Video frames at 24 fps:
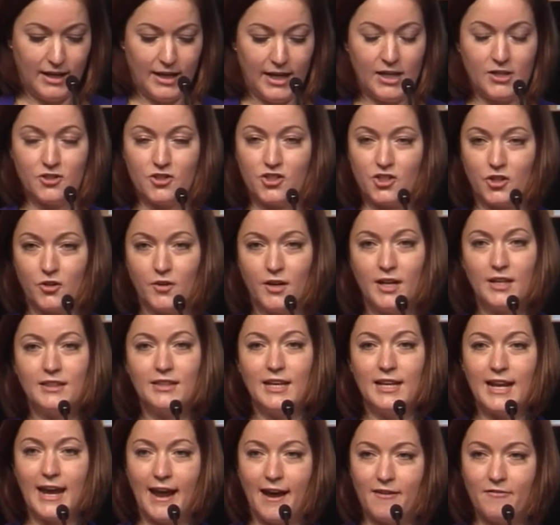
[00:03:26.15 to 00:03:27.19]
ensuring
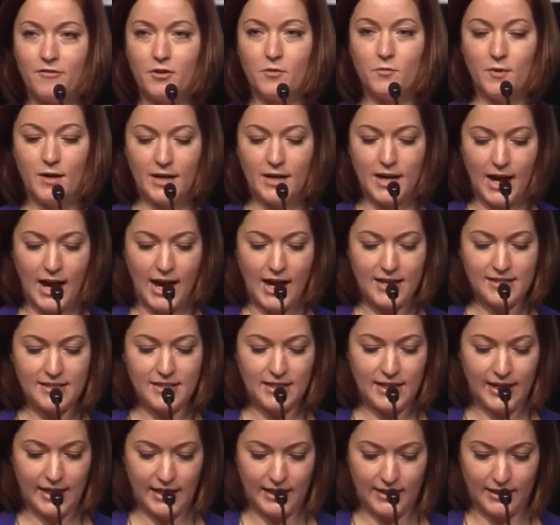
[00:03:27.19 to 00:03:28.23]
that everyone has an
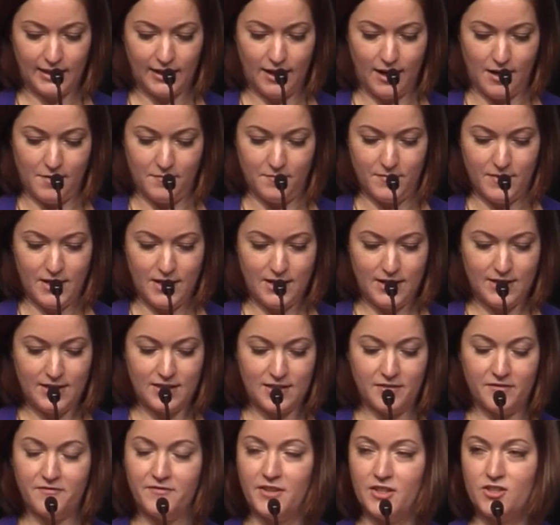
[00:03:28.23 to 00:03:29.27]
income
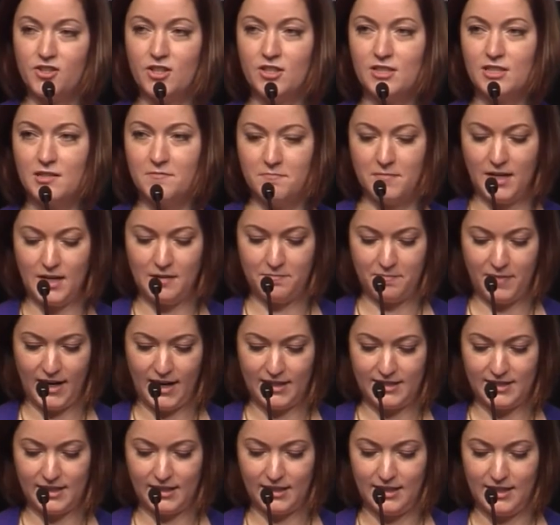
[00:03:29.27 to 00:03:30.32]
sufficient to meet
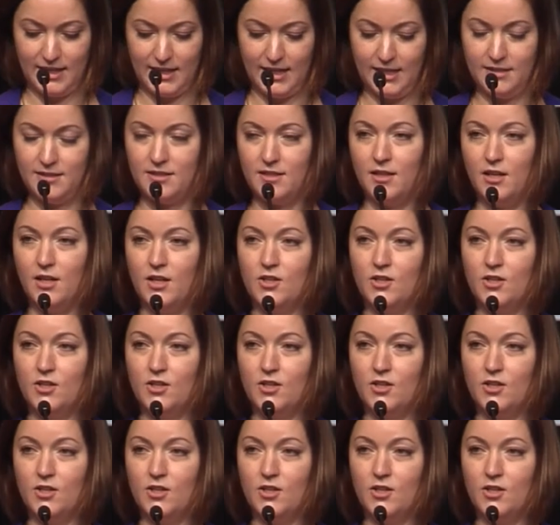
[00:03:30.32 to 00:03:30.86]
basic needs